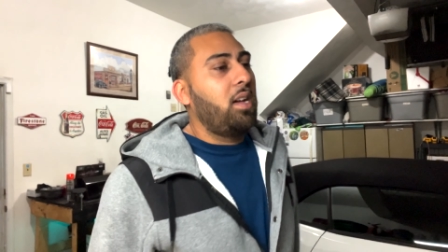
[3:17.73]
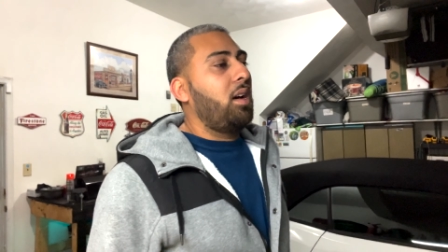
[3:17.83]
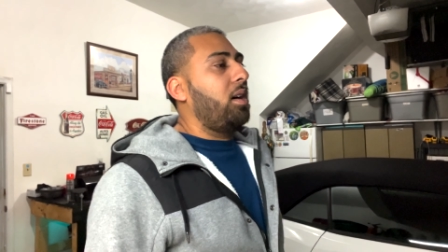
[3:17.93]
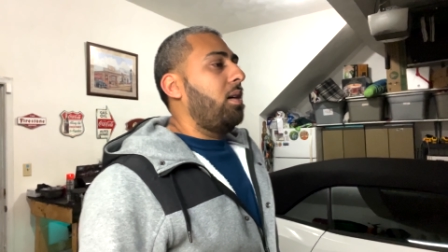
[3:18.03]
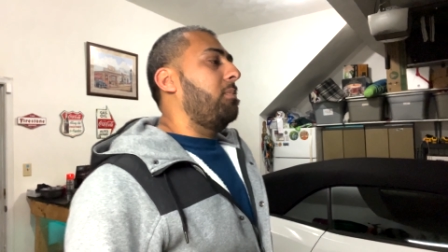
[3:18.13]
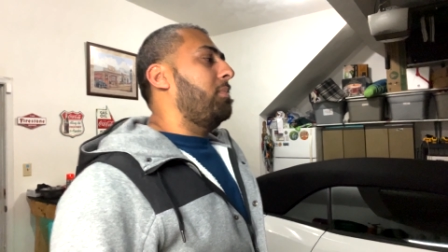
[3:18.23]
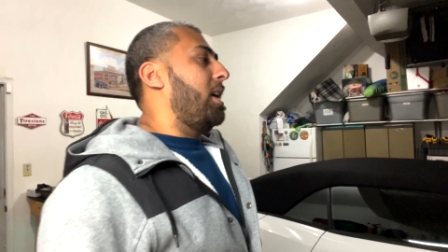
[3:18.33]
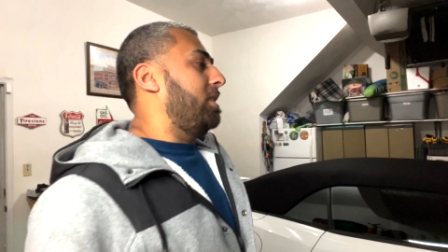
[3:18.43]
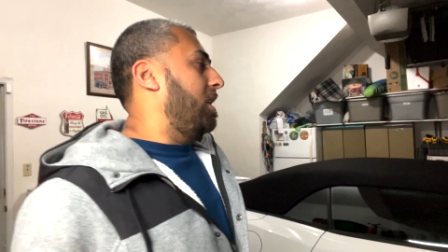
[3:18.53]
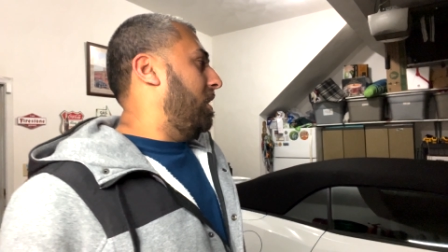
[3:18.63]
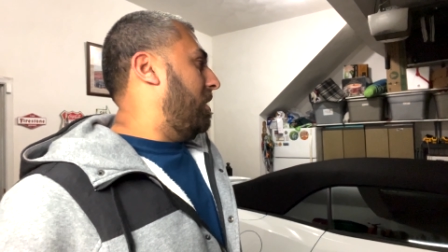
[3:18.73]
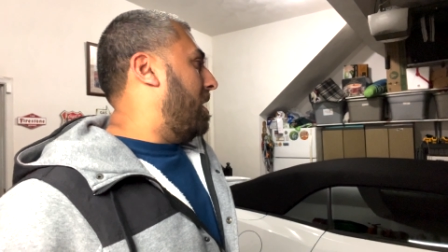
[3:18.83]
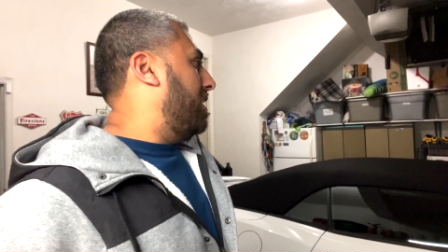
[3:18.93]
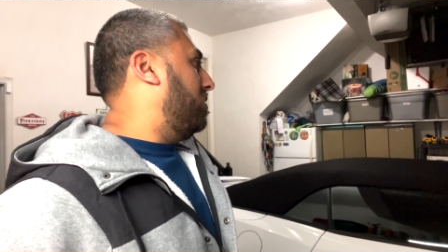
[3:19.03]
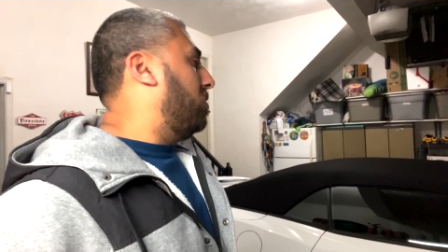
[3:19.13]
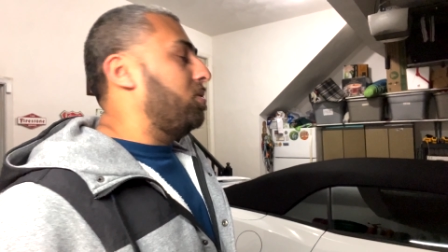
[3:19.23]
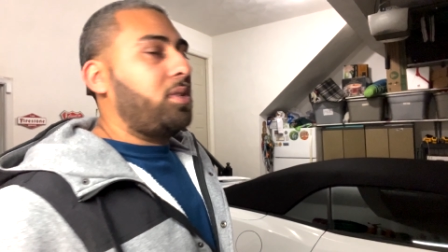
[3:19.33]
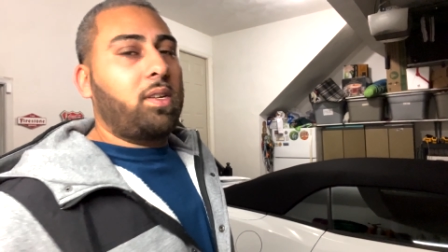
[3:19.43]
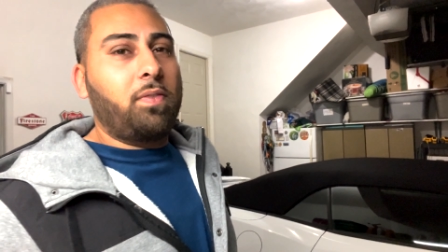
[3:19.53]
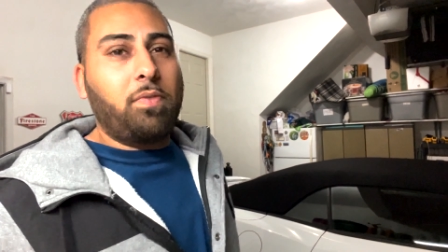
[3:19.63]
I think I chose
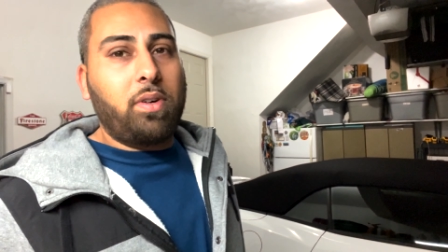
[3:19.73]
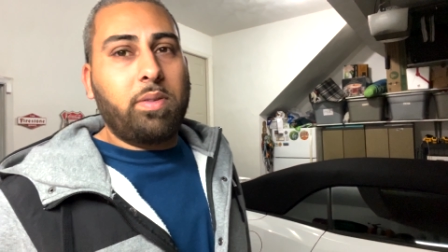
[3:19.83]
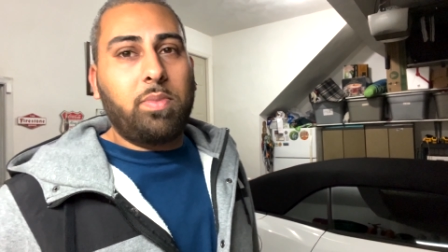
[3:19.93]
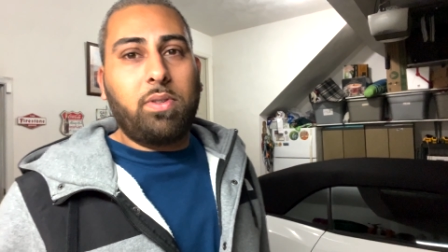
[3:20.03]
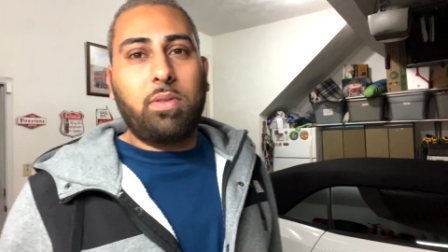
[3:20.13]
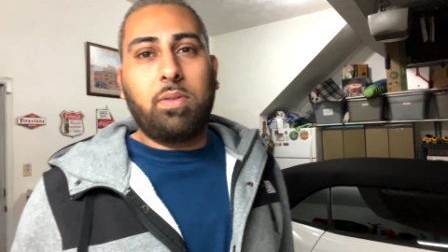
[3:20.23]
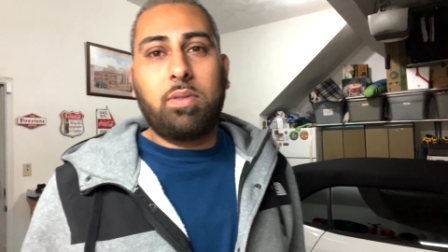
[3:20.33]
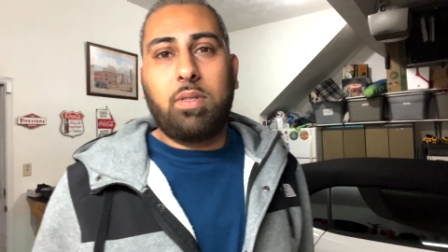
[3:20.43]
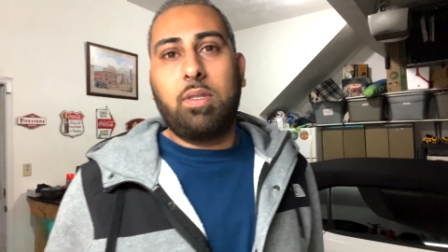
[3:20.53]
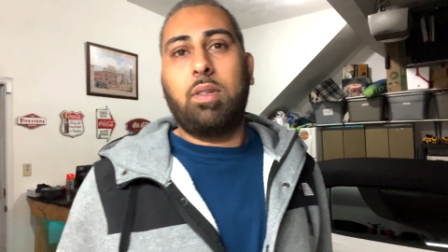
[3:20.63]
the convertible